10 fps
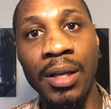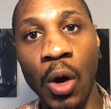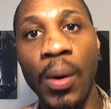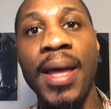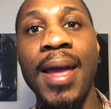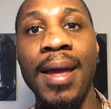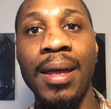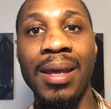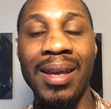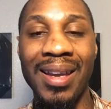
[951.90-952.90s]
Go
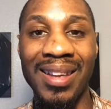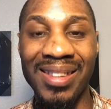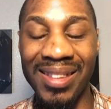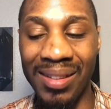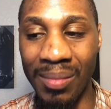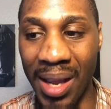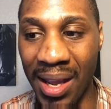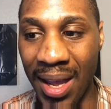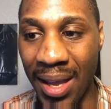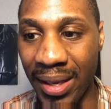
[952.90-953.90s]
ahead and,
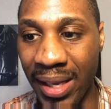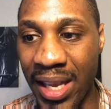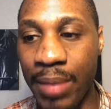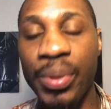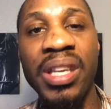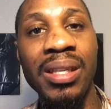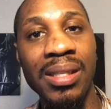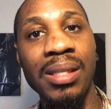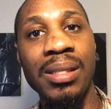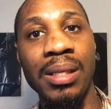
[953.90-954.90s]
and, and keep it
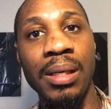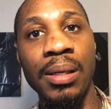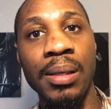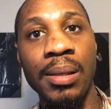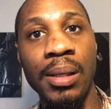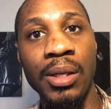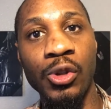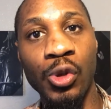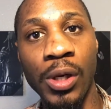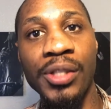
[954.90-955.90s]
consistent.
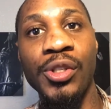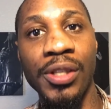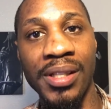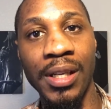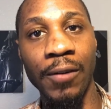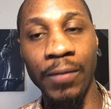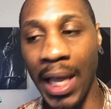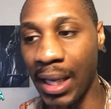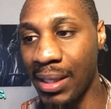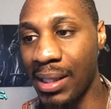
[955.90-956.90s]
Trust yourself.
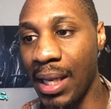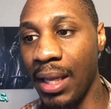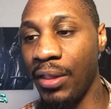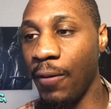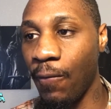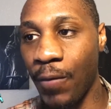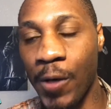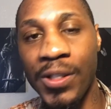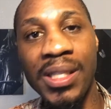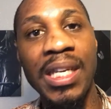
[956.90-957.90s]
Like I said, the
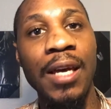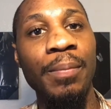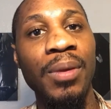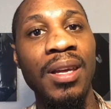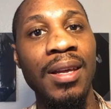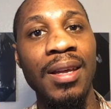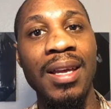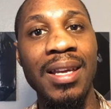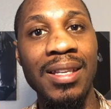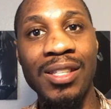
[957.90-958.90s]
first step
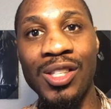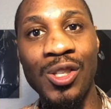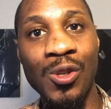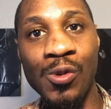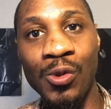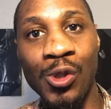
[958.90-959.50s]
is to